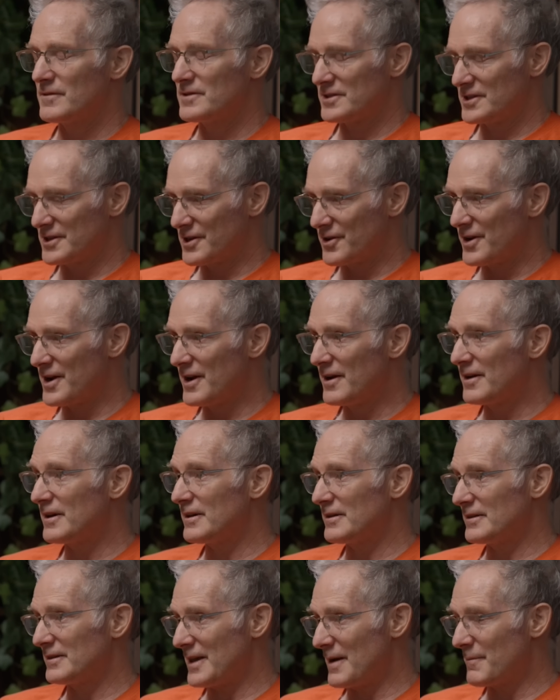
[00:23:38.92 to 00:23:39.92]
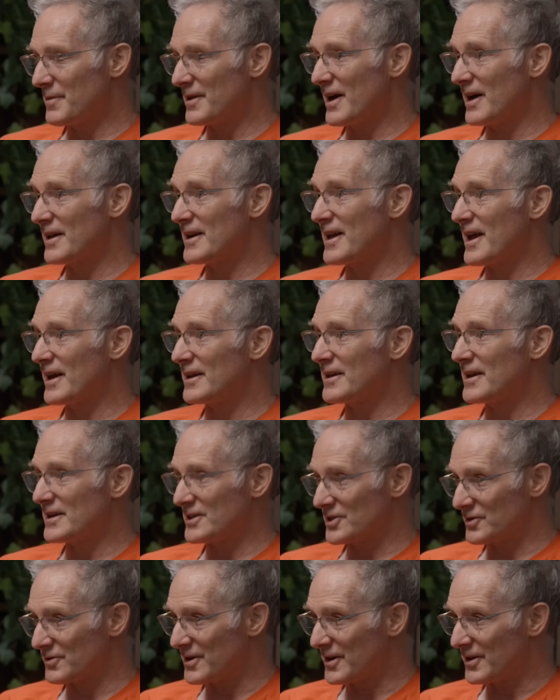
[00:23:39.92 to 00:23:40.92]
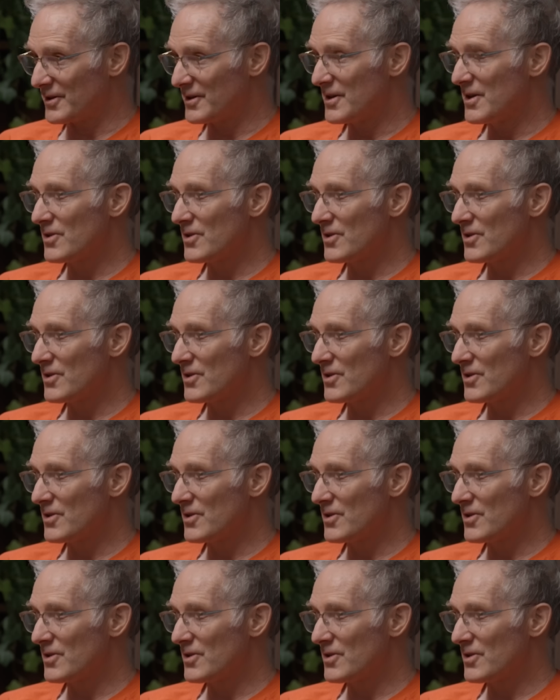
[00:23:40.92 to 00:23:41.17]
Syria, Lebanon, and Israel.